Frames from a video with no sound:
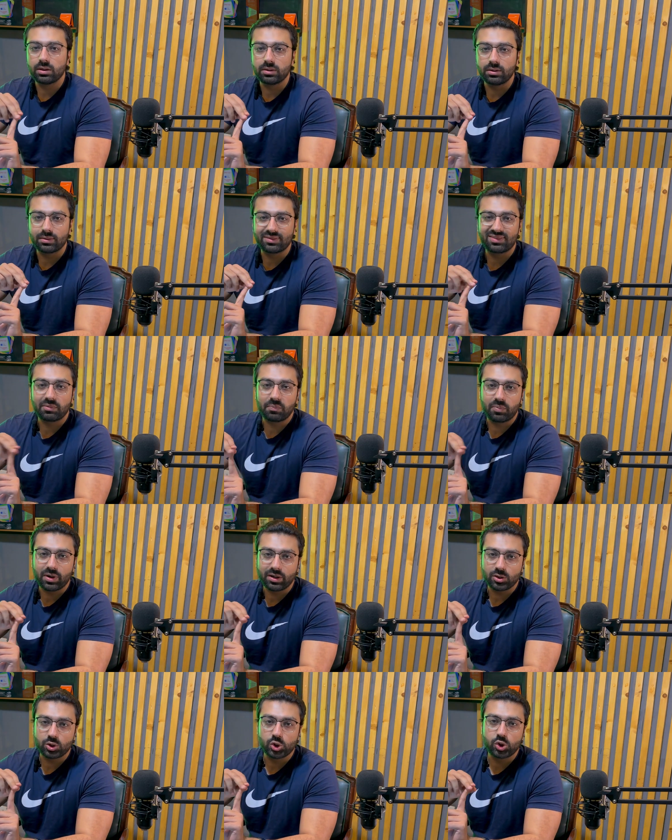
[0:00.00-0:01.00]
the
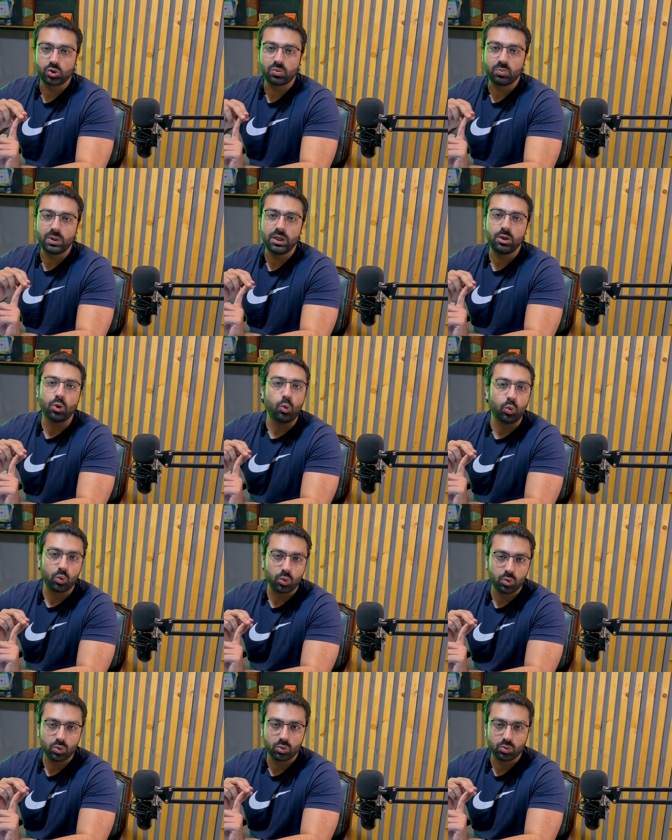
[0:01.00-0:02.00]
spread should be low.
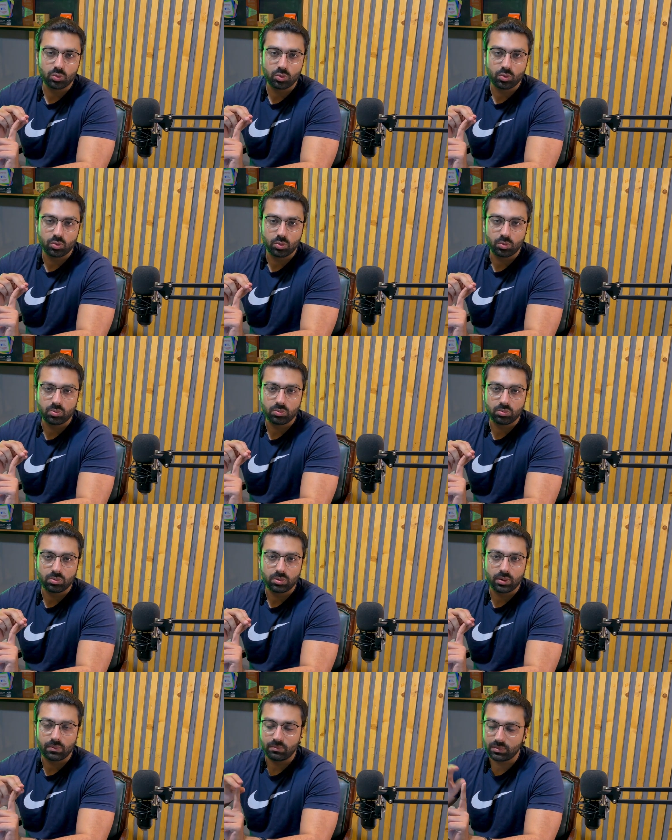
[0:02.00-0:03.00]

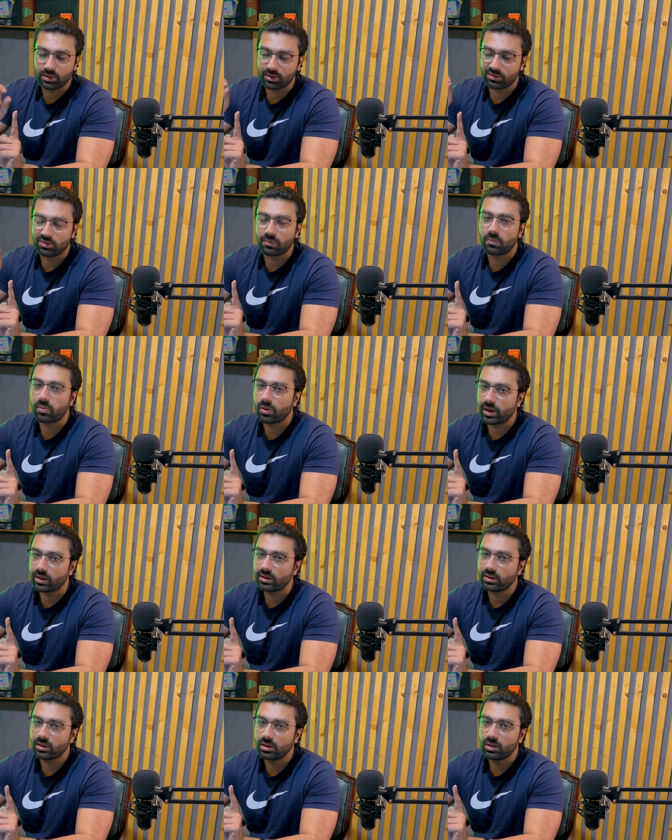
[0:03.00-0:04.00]
The
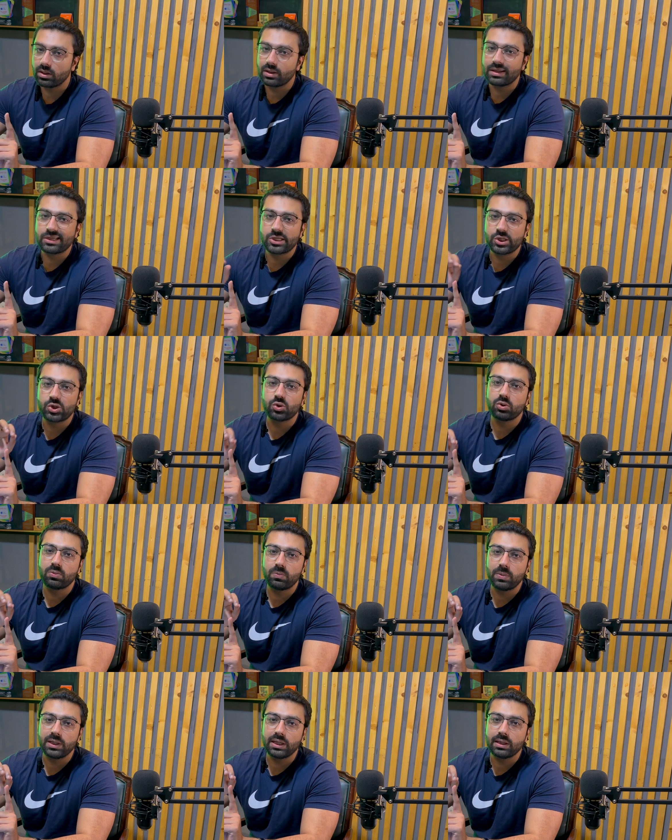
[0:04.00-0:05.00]
spread
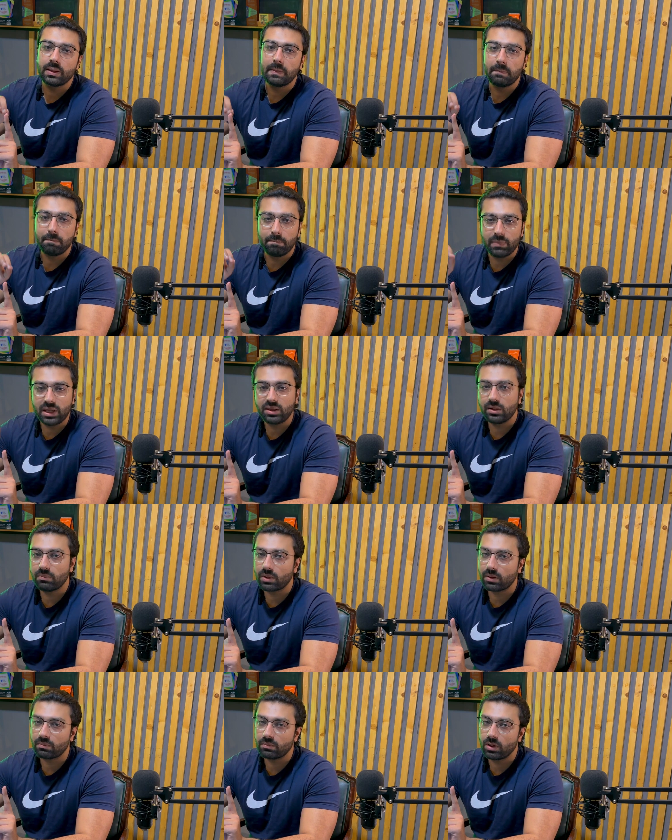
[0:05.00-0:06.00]
should be
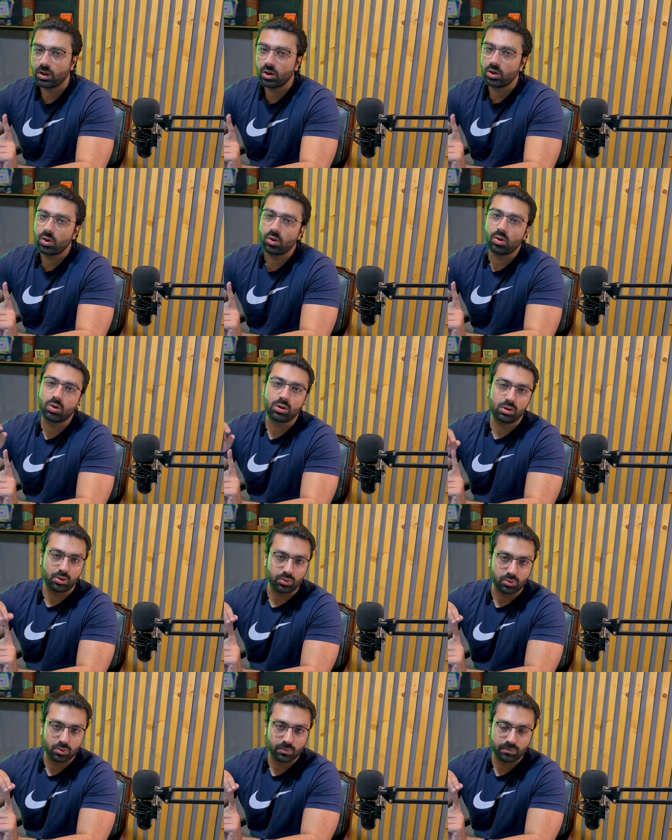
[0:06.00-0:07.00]
minimum or
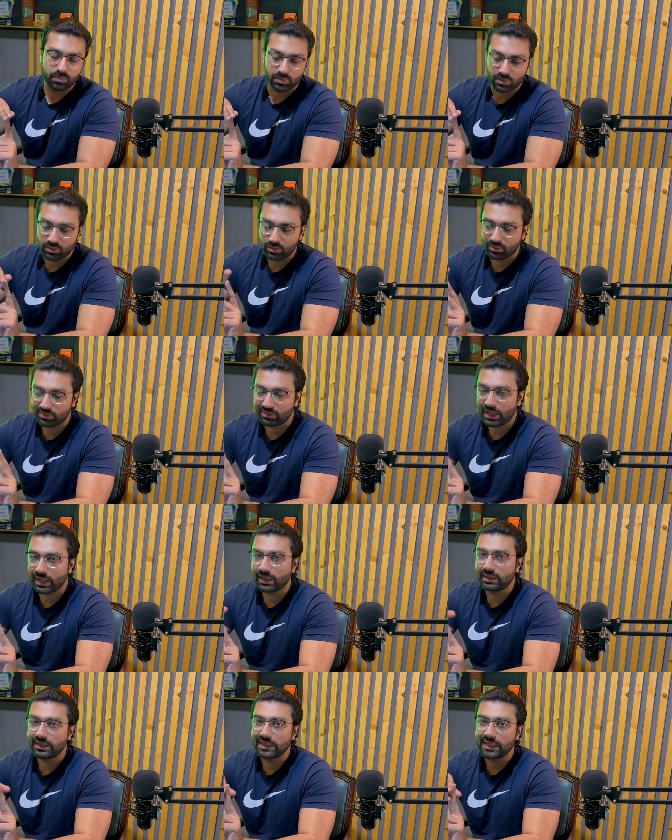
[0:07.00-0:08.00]
low. The
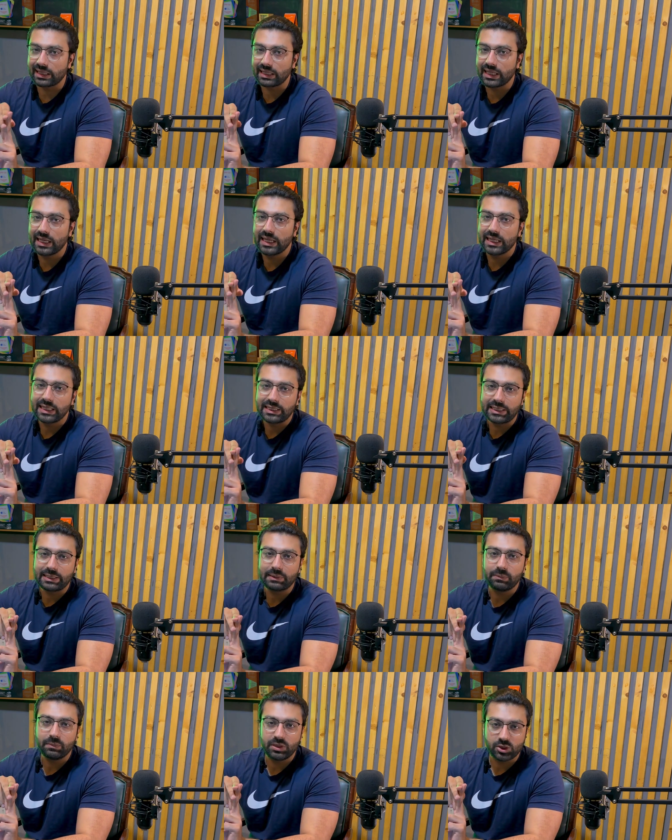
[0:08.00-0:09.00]
second thing,
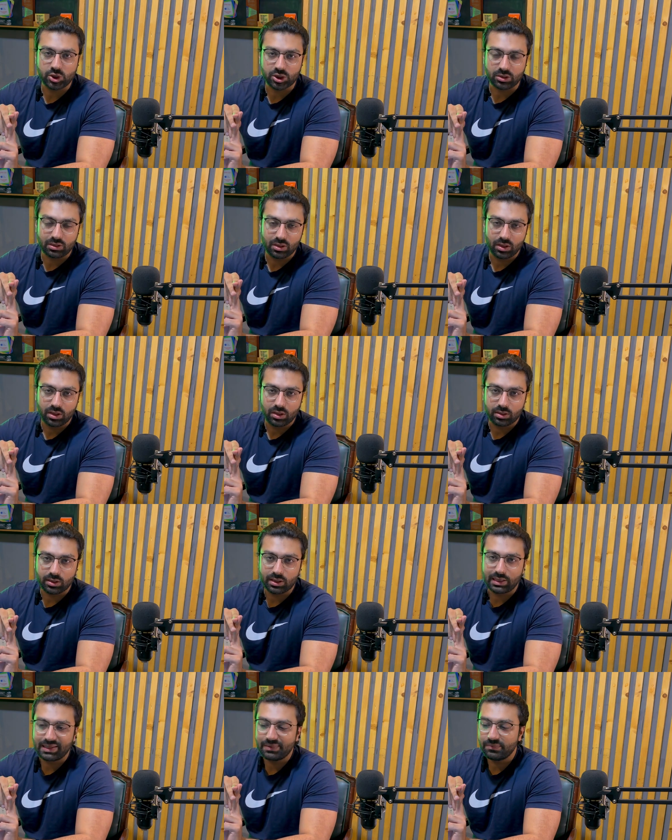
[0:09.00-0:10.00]
commission. The
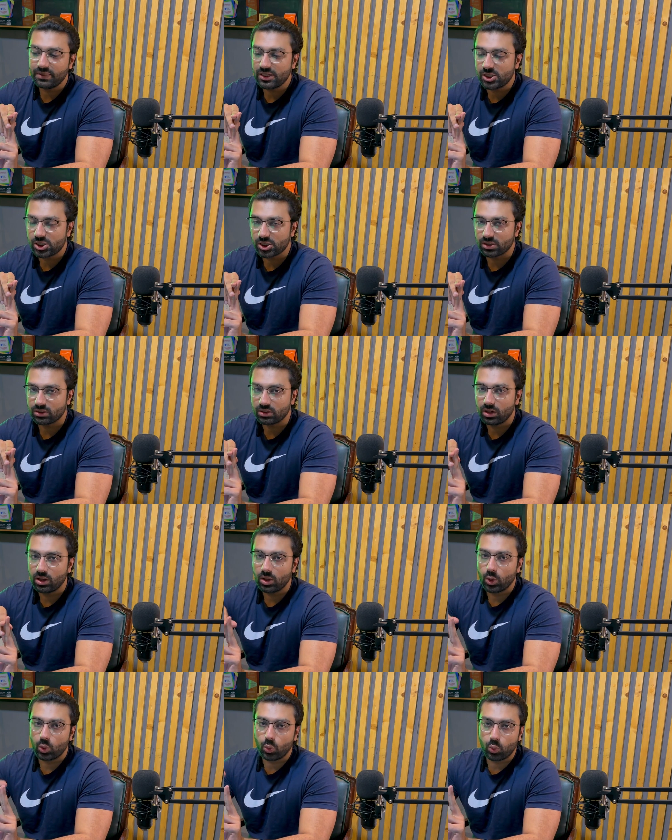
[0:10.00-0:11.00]
commission
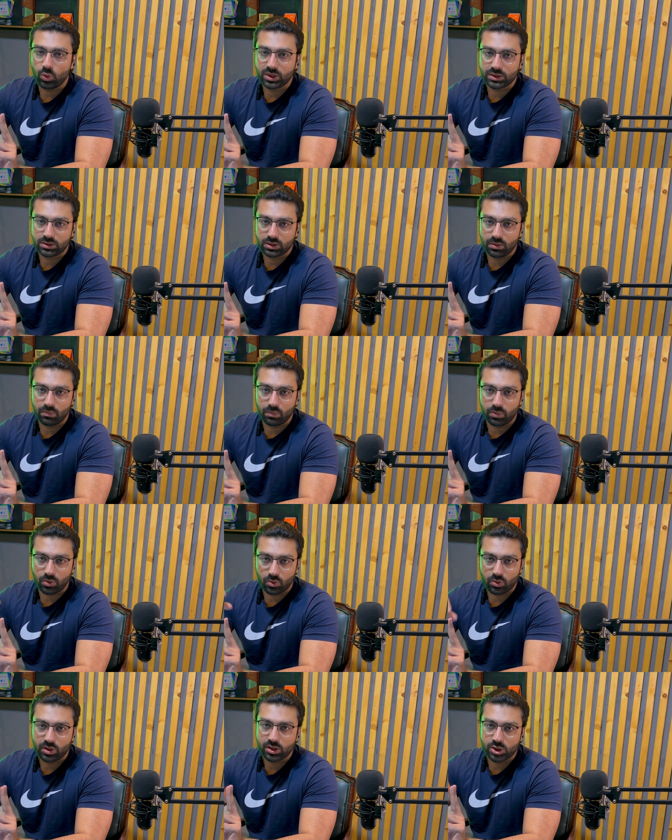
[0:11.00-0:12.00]
which
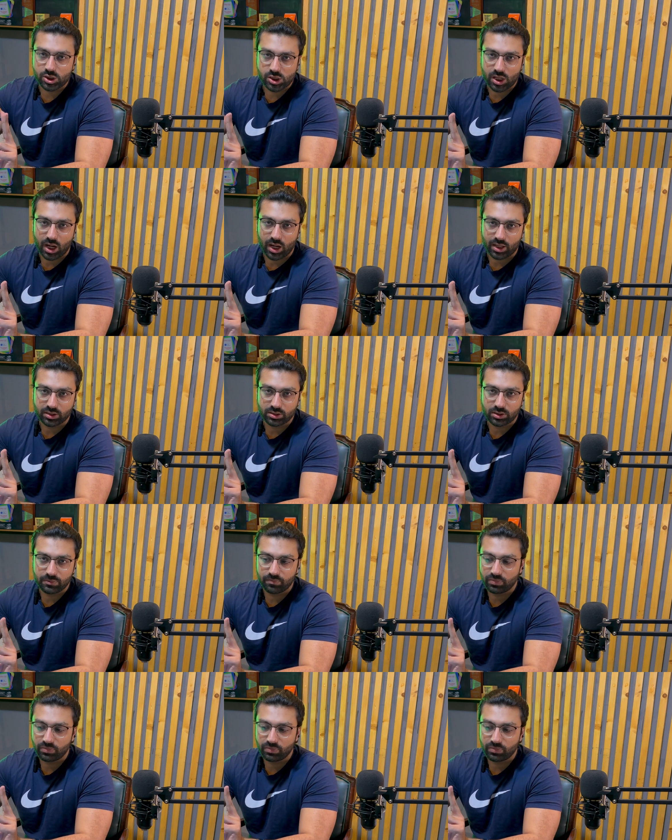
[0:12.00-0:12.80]
broker charge